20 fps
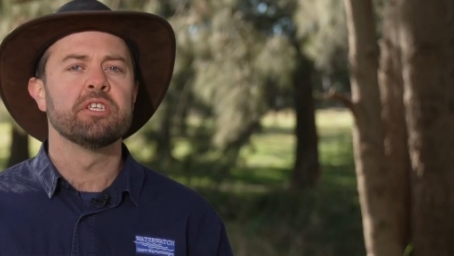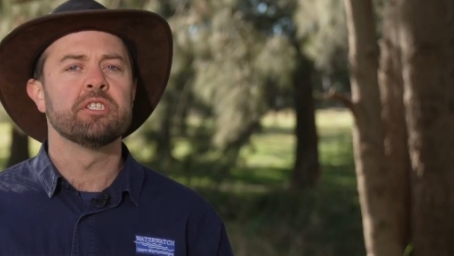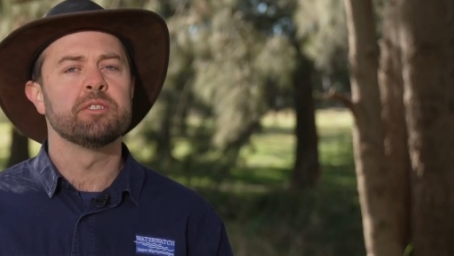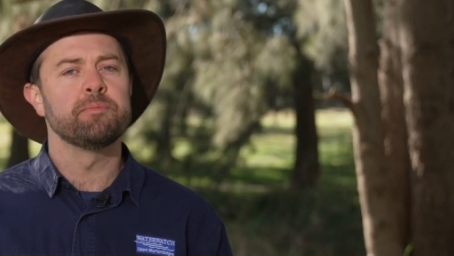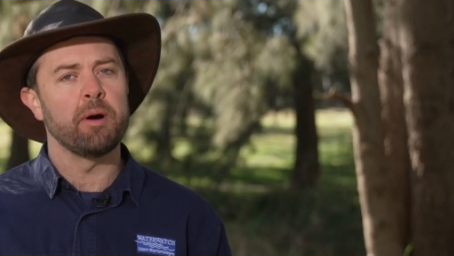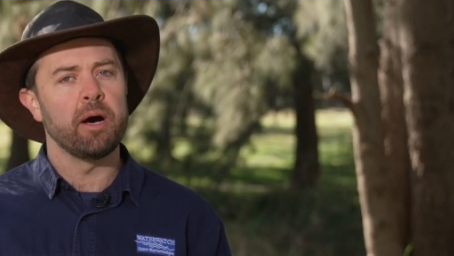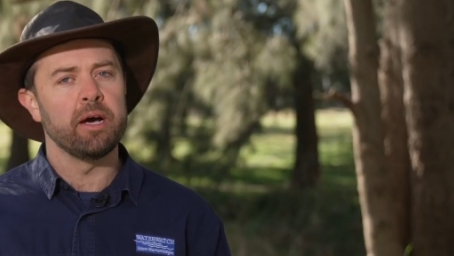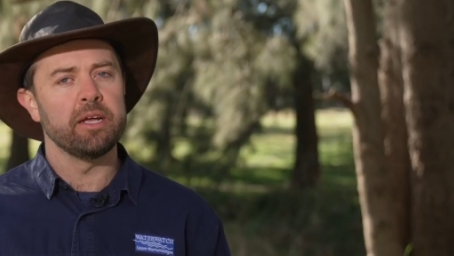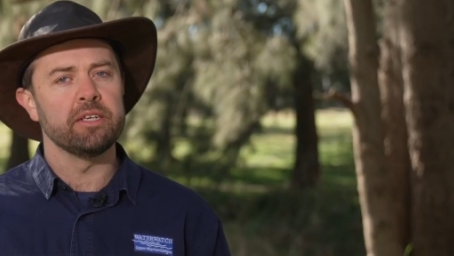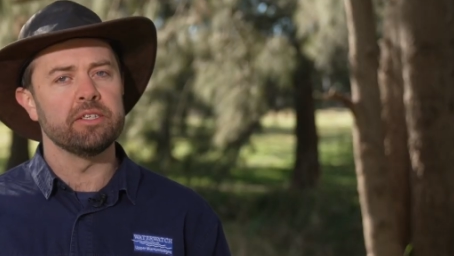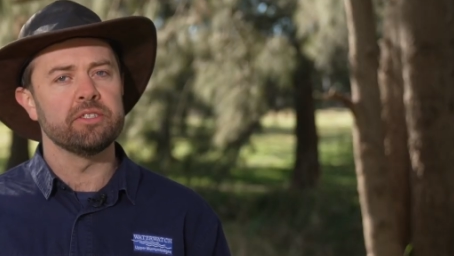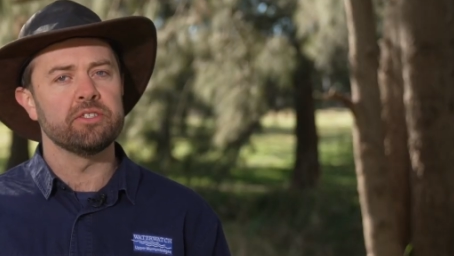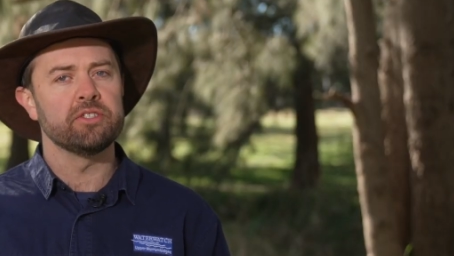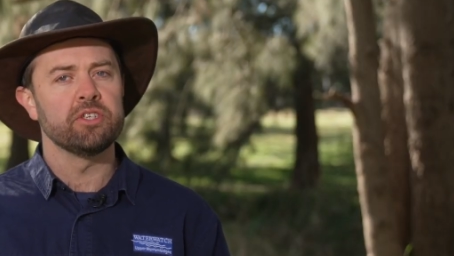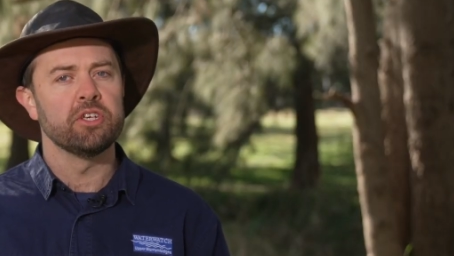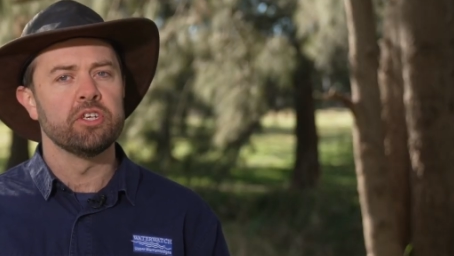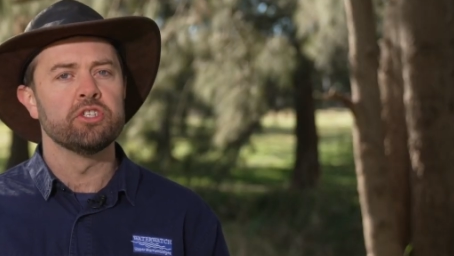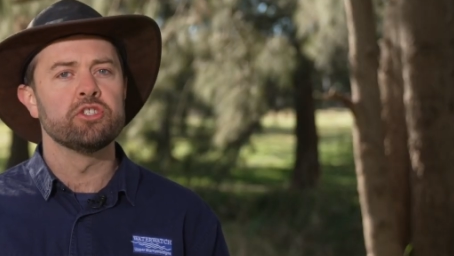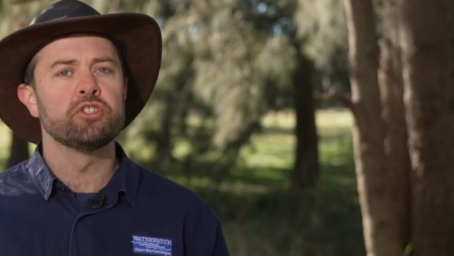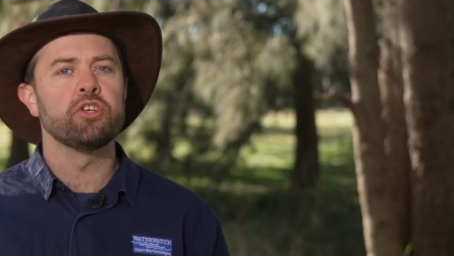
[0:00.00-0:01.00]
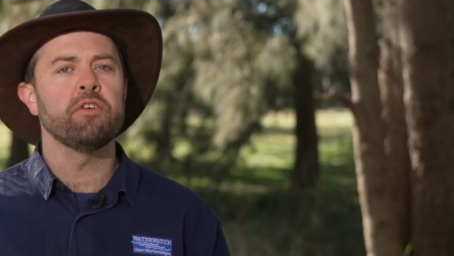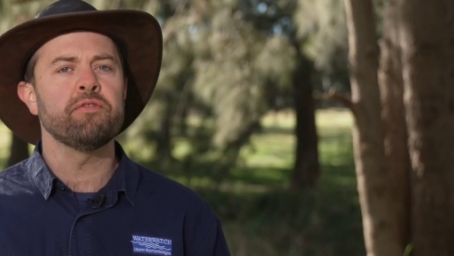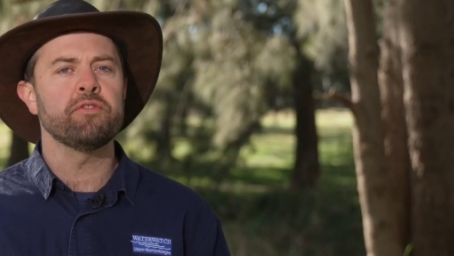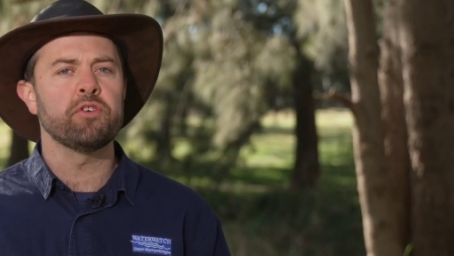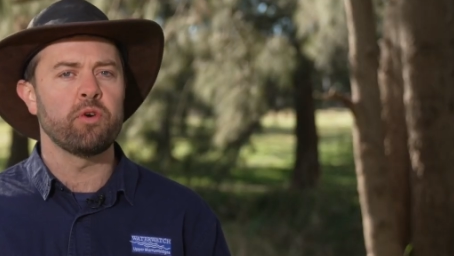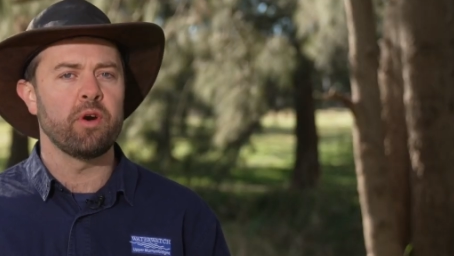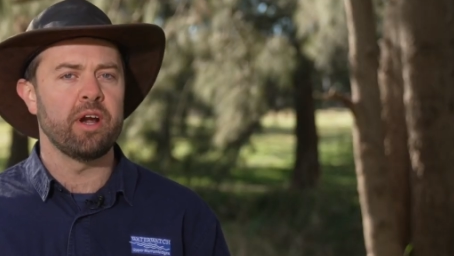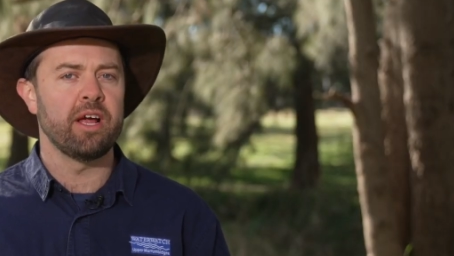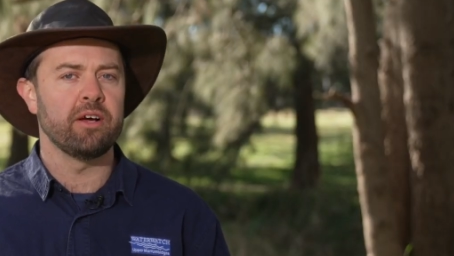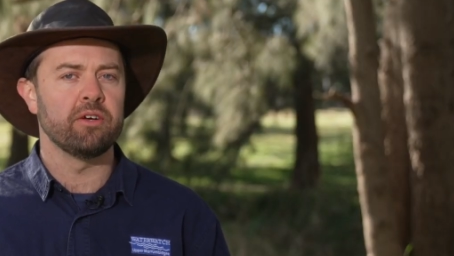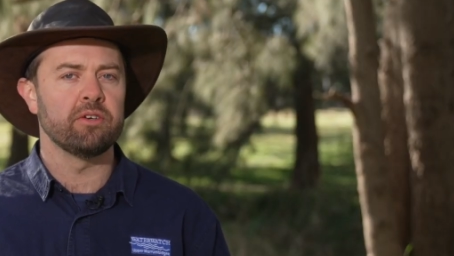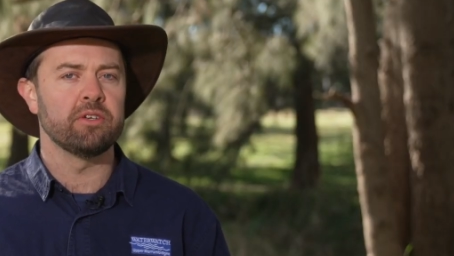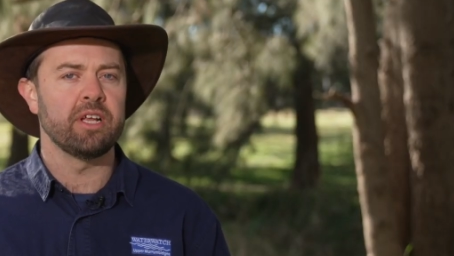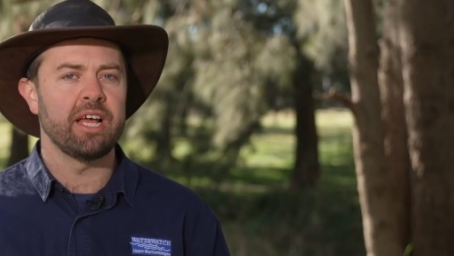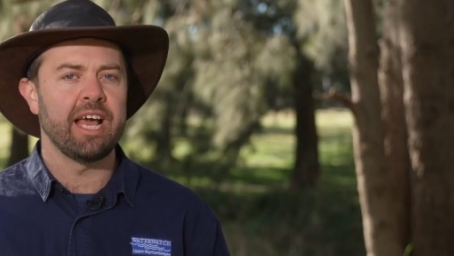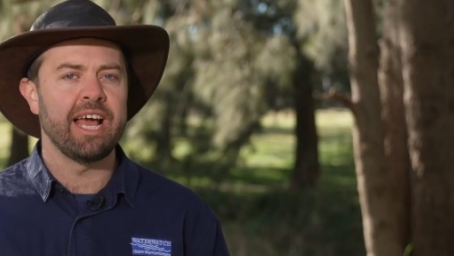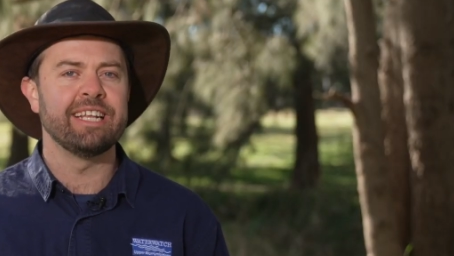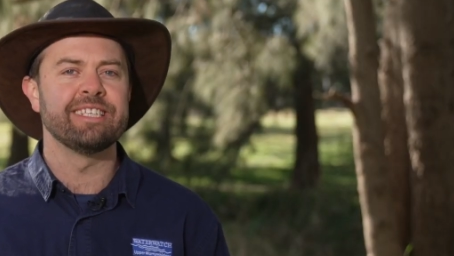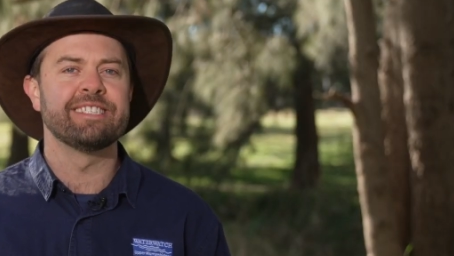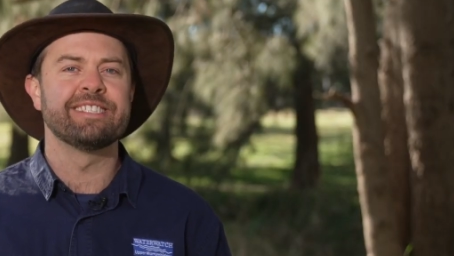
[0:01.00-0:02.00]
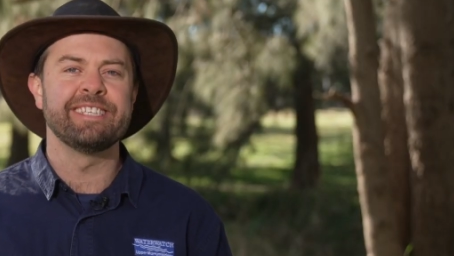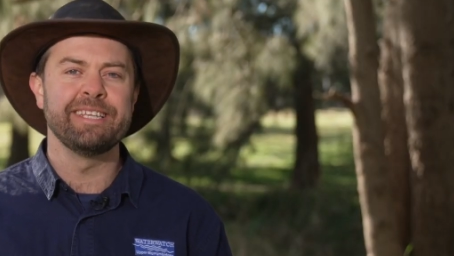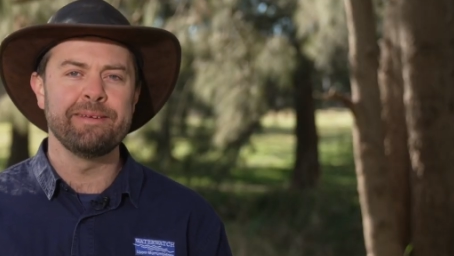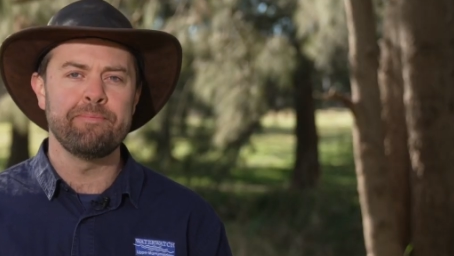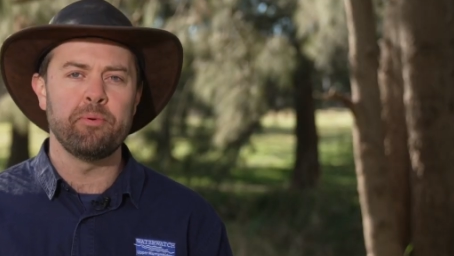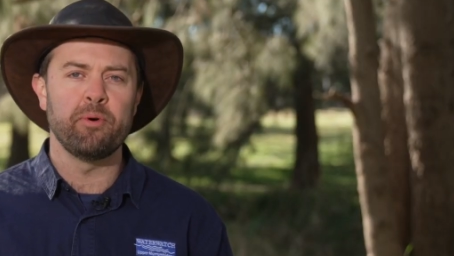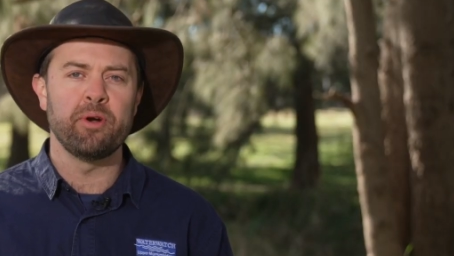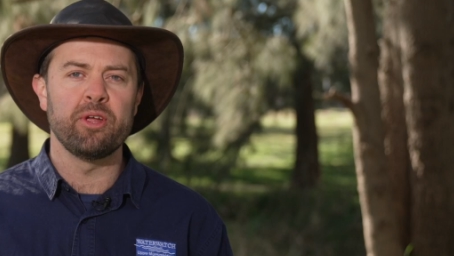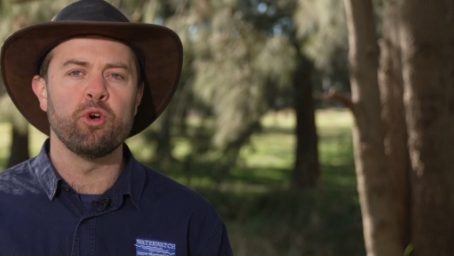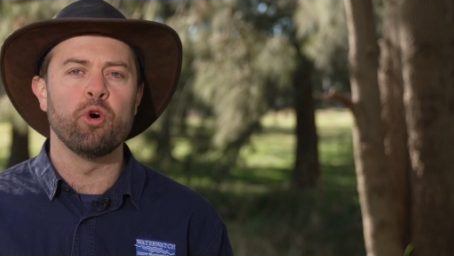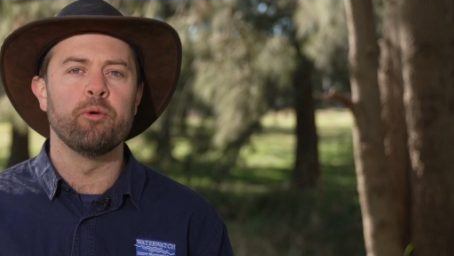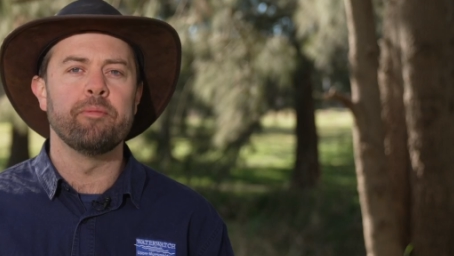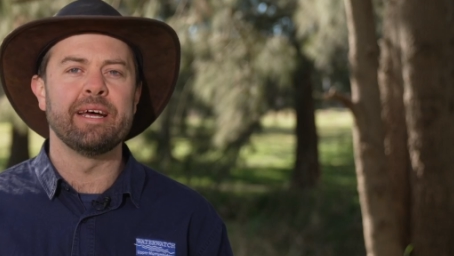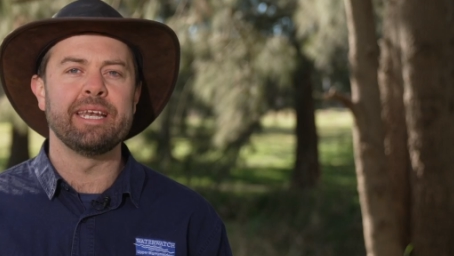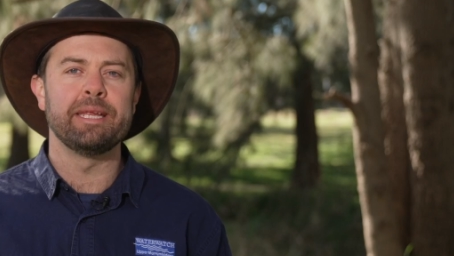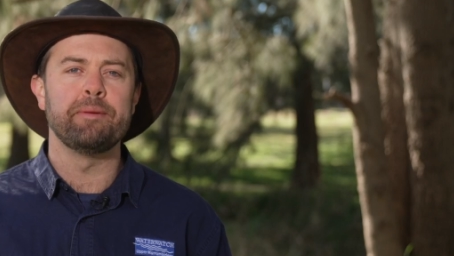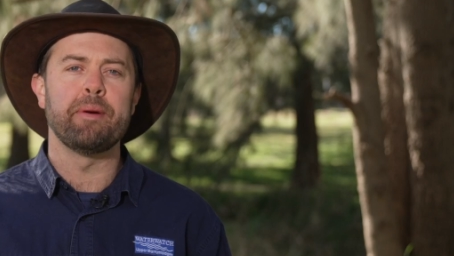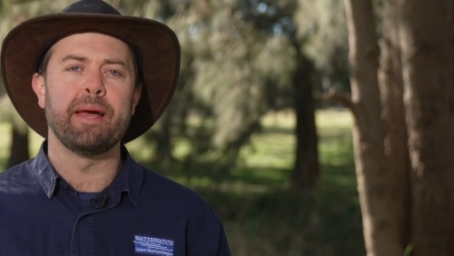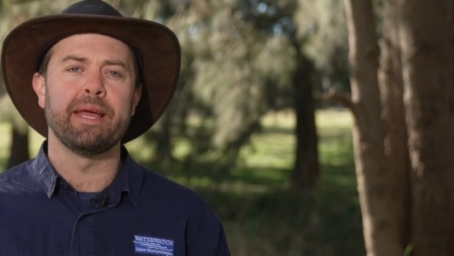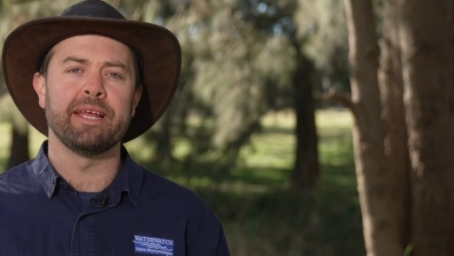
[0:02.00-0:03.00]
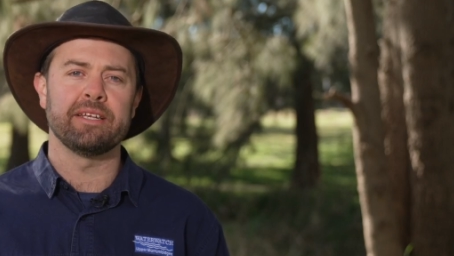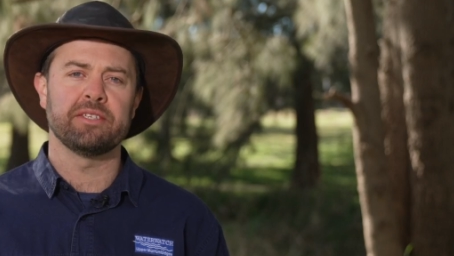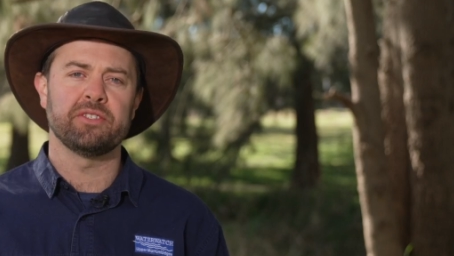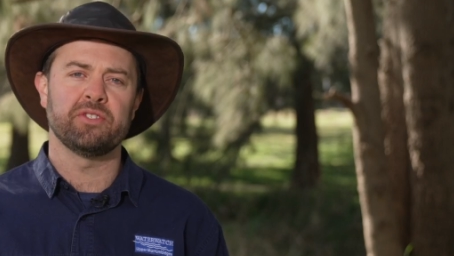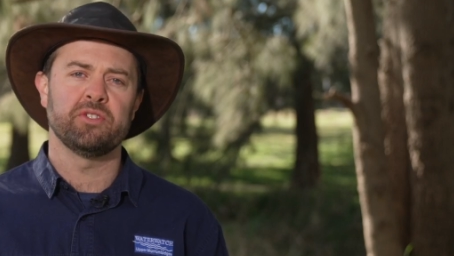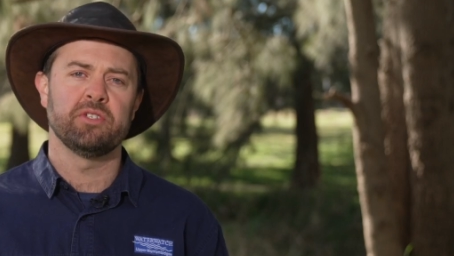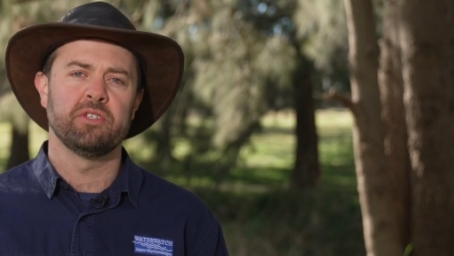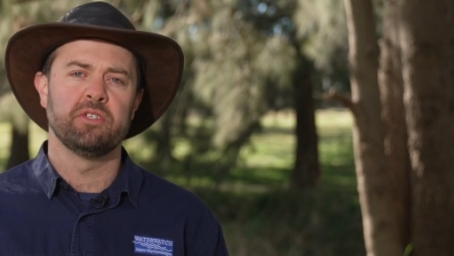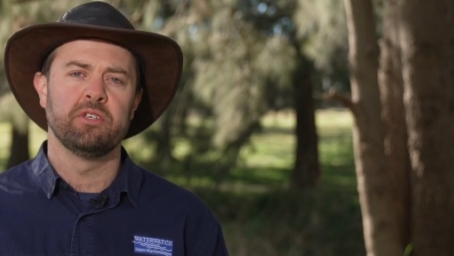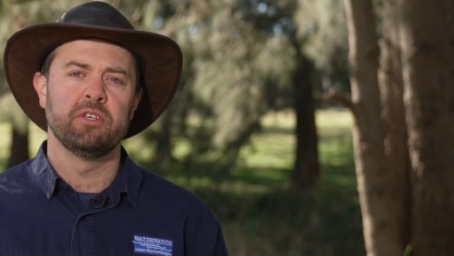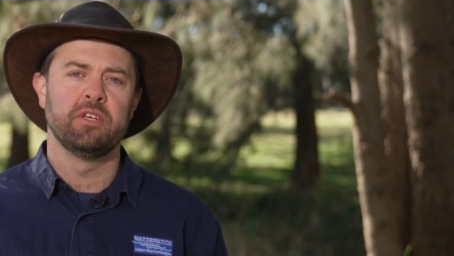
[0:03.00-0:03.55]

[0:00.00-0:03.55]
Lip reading: spiders, soft ground, and slippery or muddy banks.